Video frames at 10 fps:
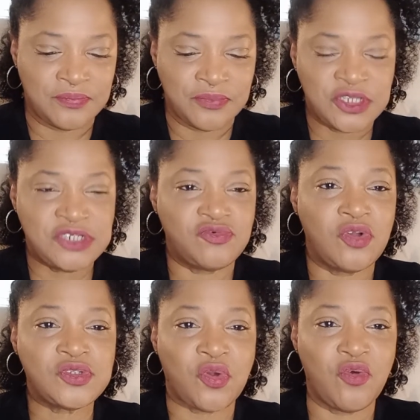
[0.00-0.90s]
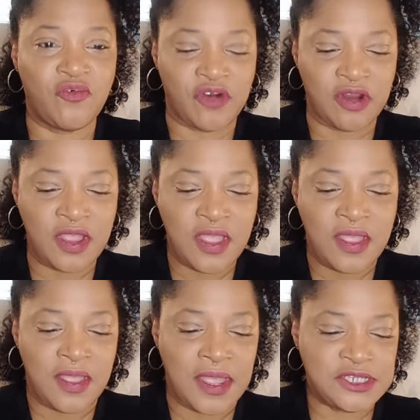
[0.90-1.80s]
she rolls over
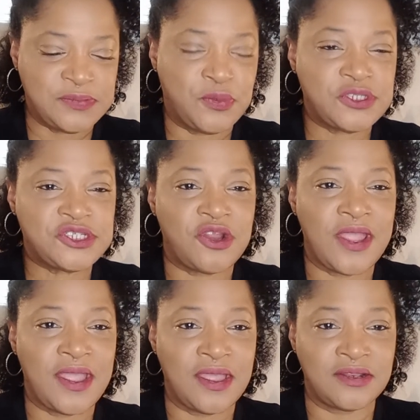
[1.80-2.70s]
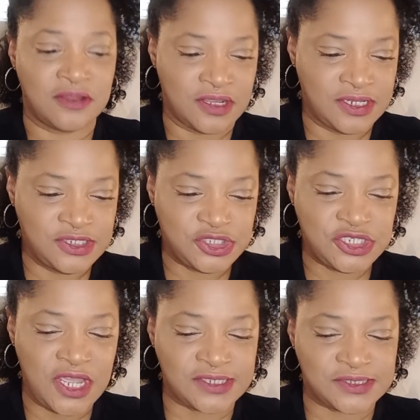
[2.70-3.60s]
and she puts her hand on his
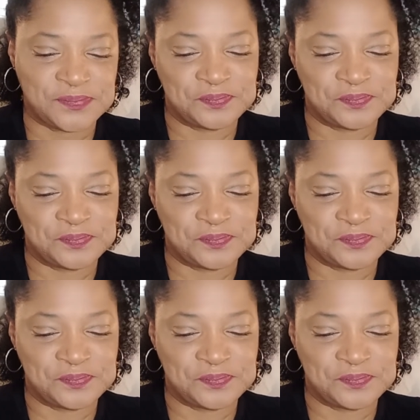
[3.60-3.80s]
chest.